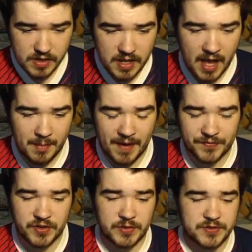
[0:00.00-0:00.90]

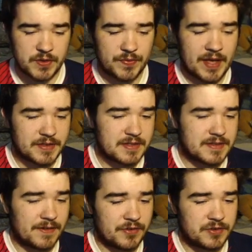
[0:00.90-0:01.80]
after those
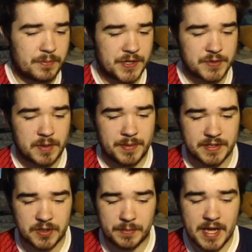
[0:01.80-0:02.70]
2,700 points we
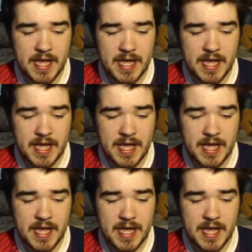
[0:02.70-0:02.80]
picked up.